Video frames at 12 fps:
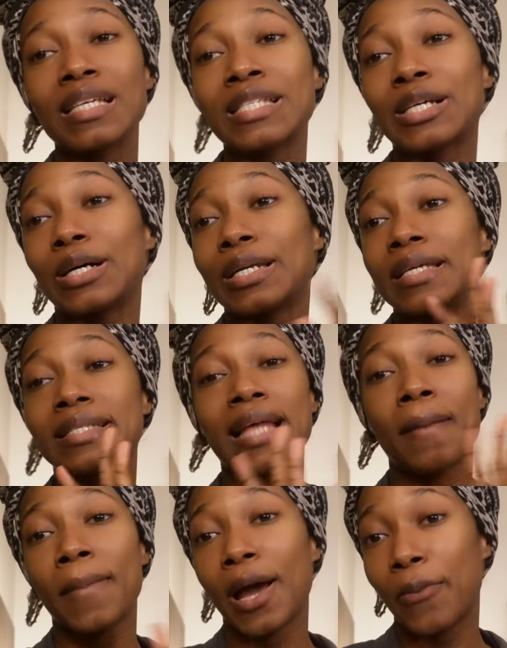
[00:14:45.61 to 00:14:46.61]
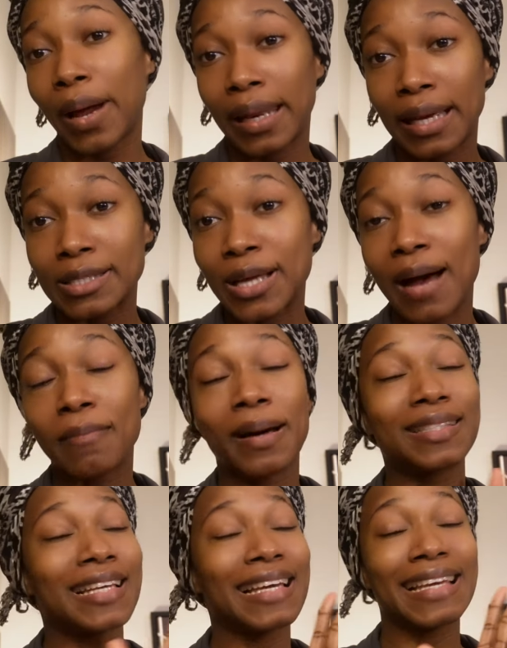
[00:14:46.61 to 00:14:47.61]
so it's not my wedding so i'm
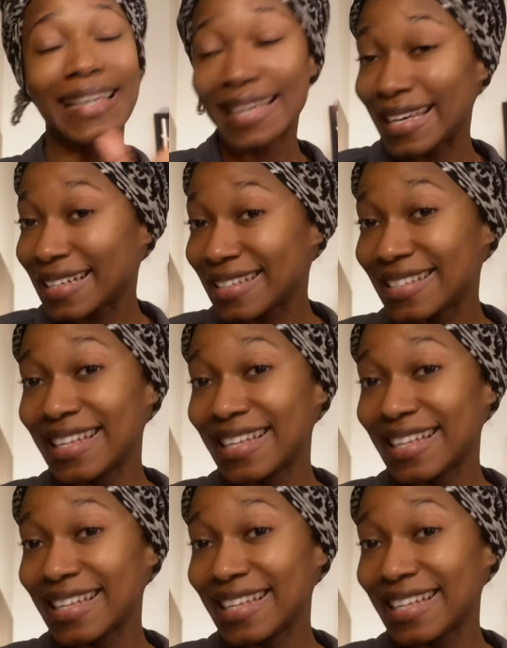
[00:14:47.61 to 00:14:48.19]
about to eat